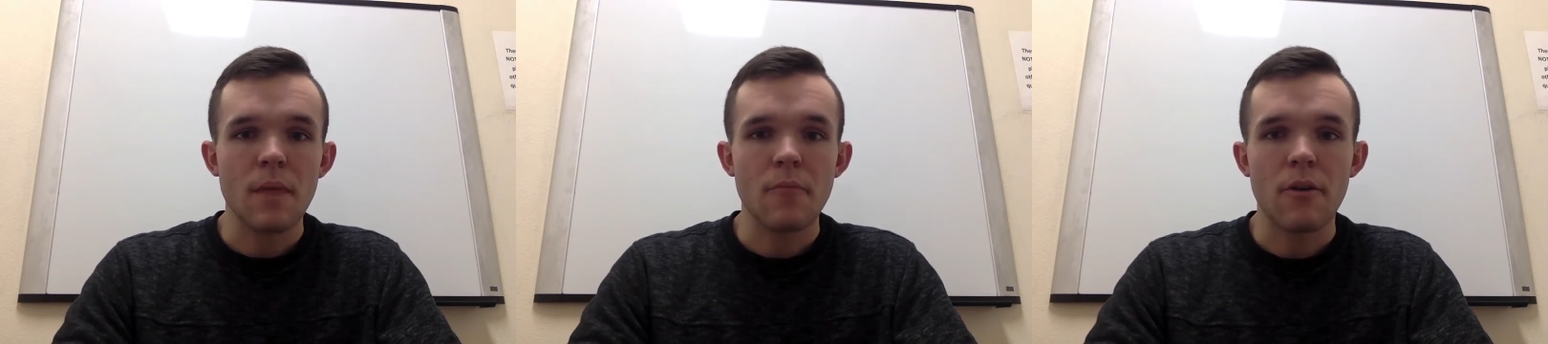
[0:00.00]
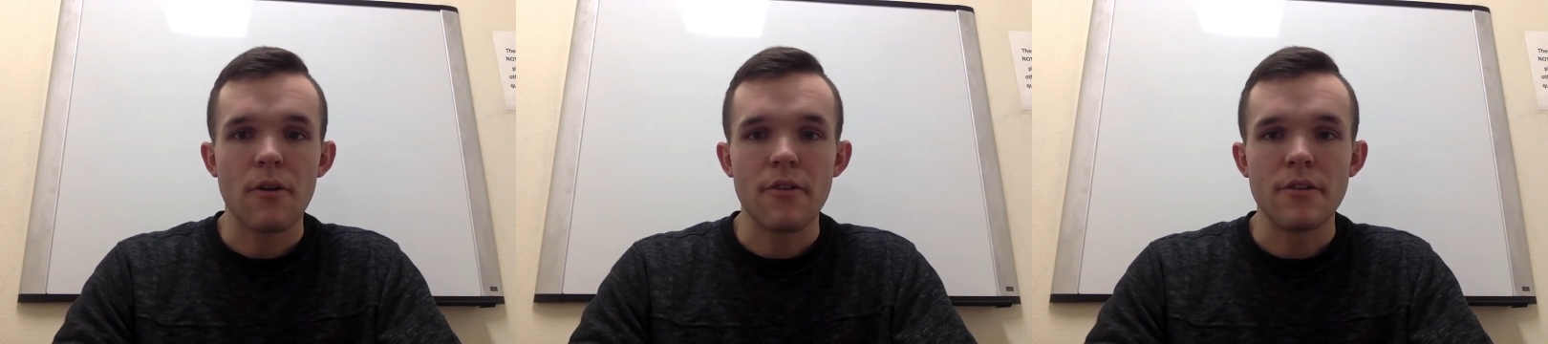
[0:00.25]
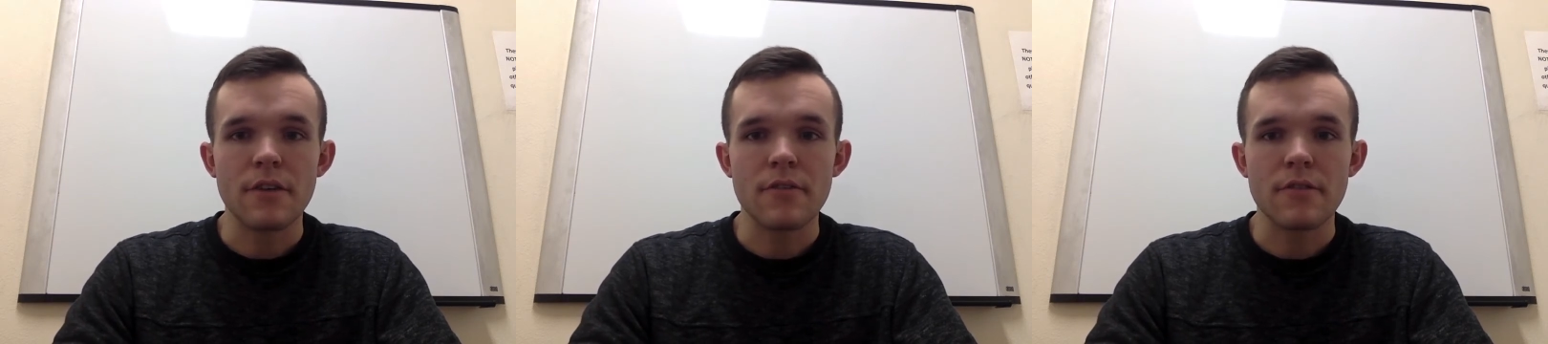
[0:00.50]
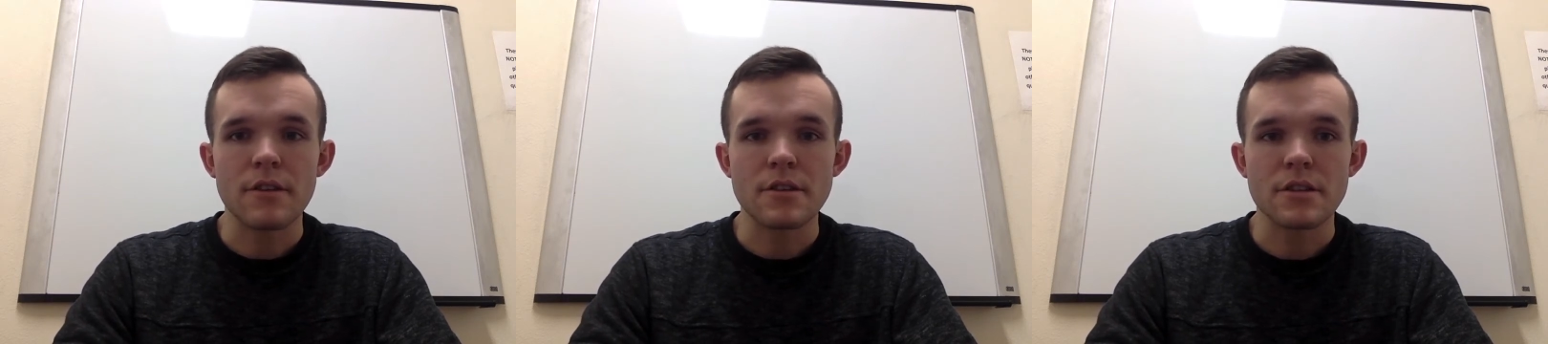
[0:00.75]
part of the
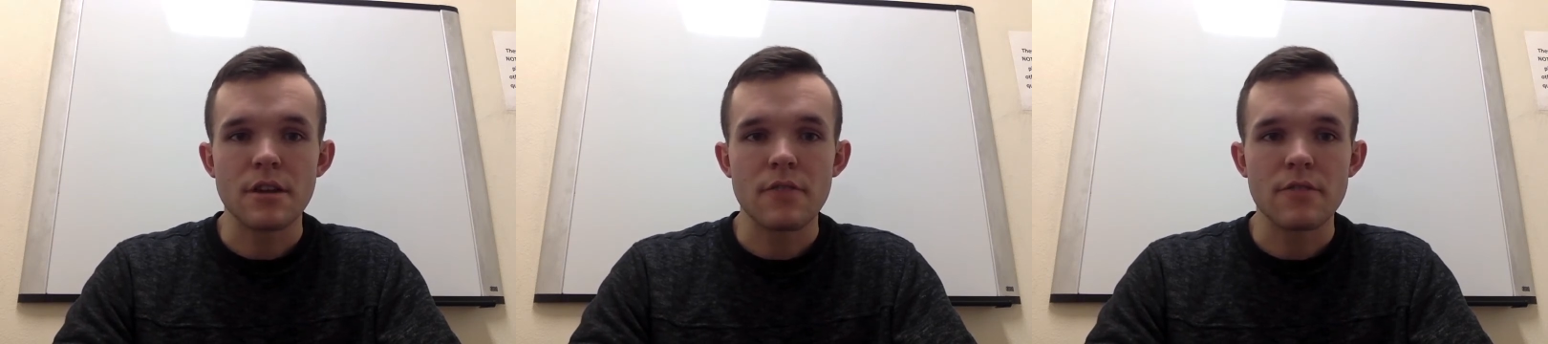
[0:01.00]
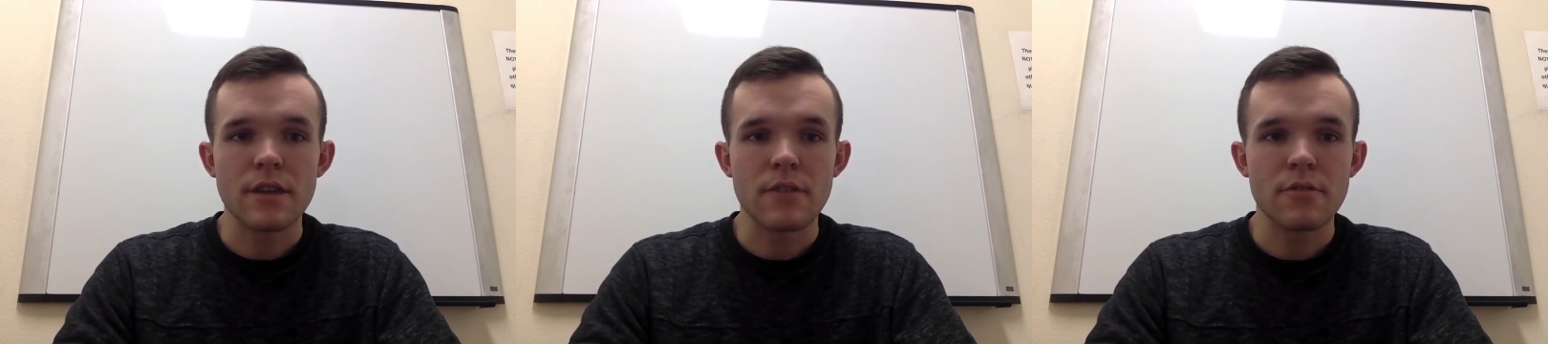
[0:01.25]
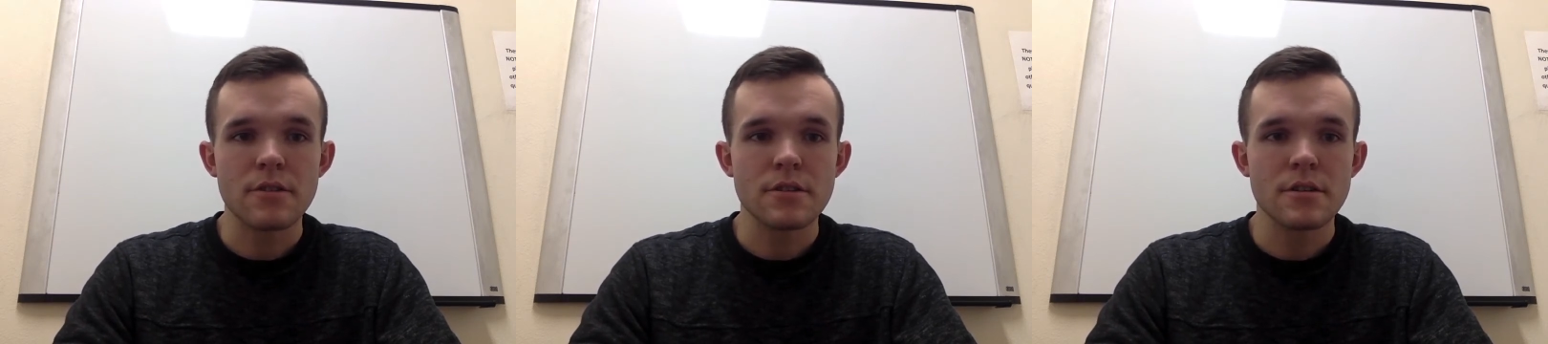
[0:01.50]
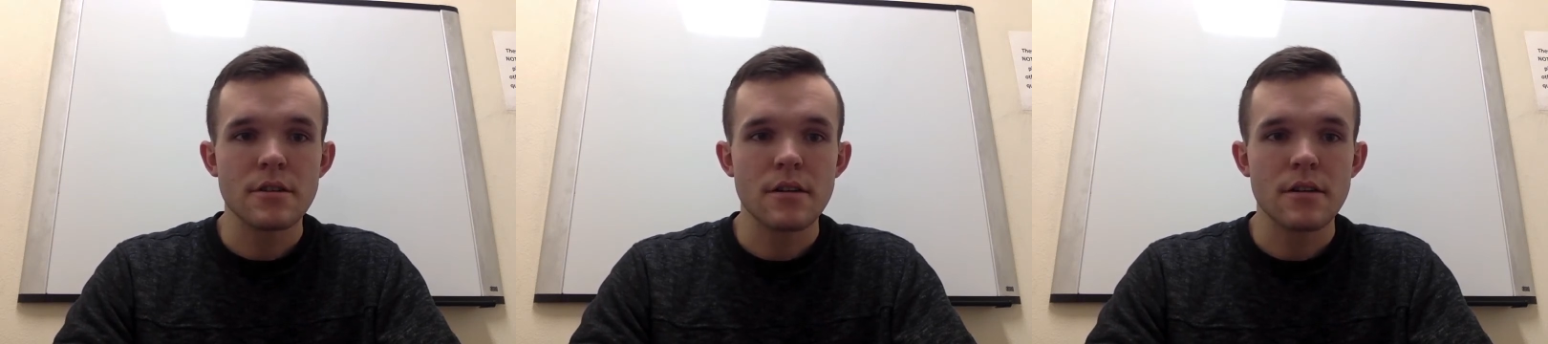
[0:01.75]
definition of language,